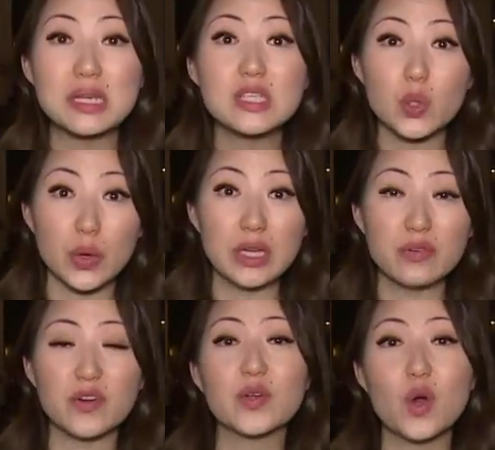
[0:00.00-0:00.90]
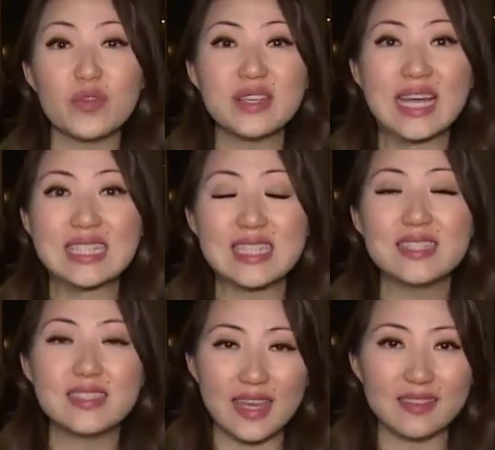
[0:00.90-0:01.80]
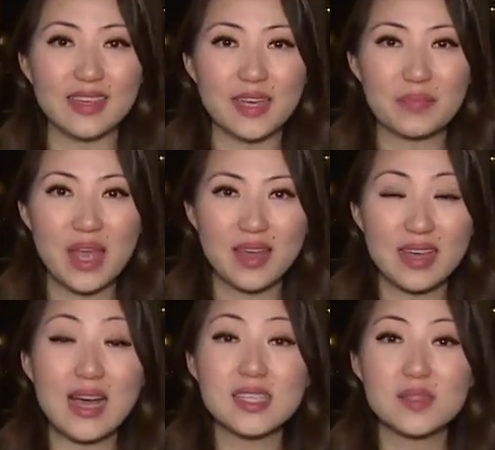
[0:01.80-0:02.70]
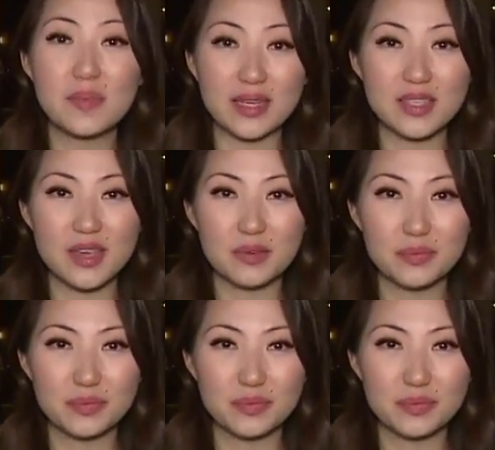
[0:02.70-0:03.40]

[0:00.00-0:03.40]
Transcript: be screened for COVID-19 daily. Guys, back to you.